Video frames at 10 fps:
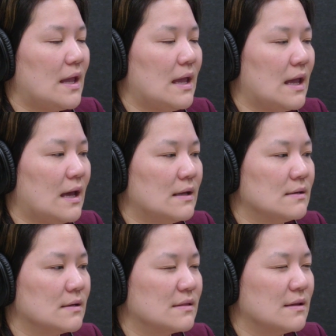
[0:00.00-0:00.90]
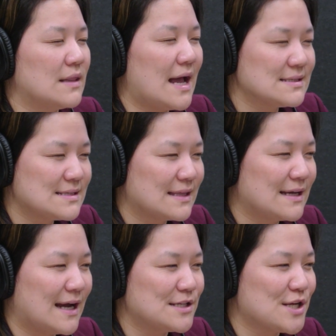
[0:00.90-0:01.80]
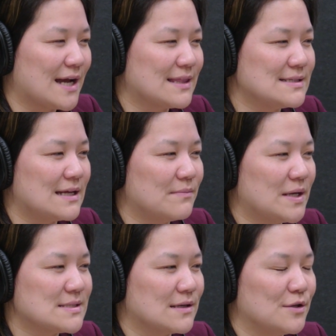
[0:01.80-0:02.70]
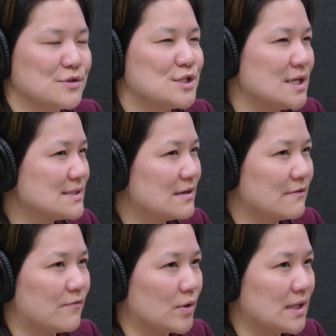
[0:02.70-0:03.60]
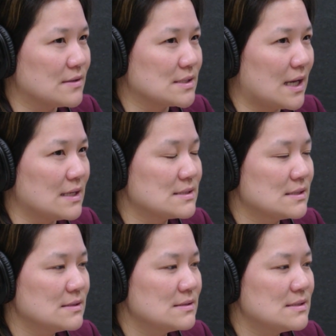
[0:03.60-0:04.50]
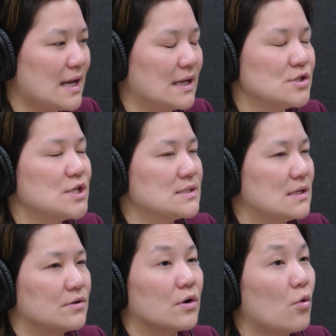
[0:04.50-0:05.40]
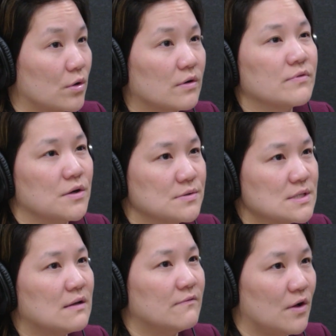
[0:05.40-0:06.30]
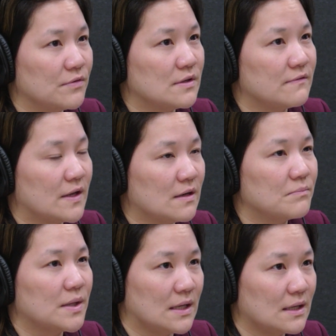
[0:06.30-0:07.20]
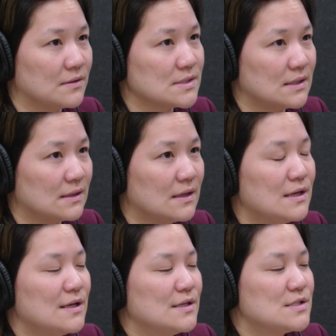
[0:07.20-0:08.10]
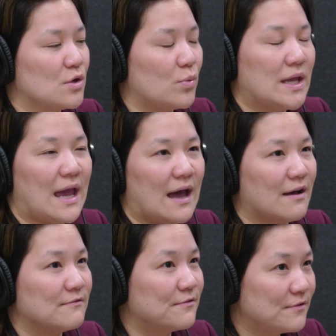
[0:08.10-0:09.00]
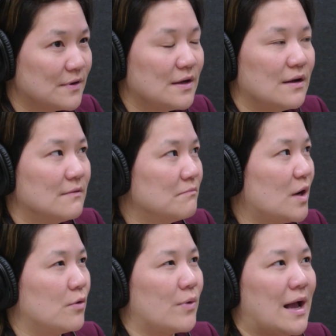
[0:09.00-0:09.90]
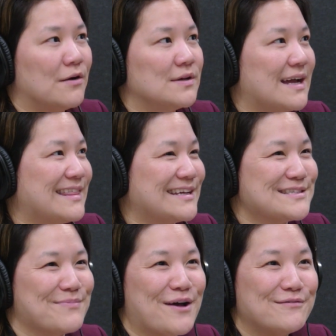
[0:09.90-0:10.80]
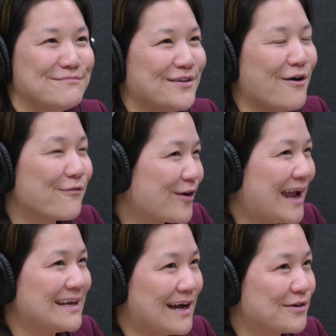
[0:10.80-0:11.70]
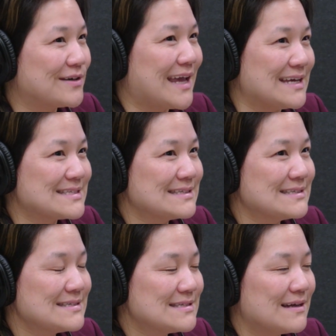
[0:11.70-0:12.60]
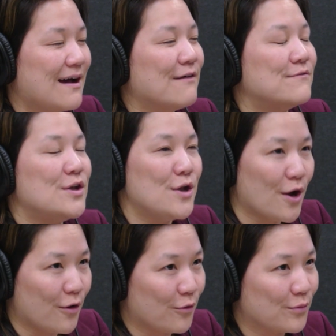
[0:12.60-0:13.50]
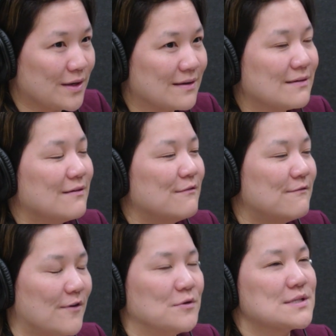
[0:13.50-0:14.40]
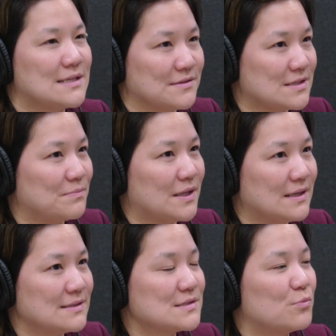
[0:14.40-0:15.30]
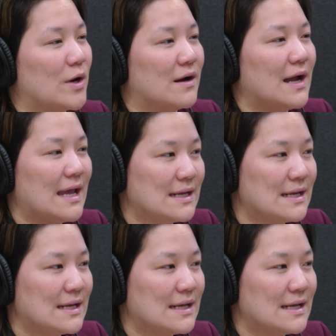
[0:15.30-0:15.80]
And the last I think I checked, the database includes just under 4,000 cases, and just under a quarter of those involve the defendant pleading guilty. So we have around, I think it's about over 800 cases of known false guilty pleas where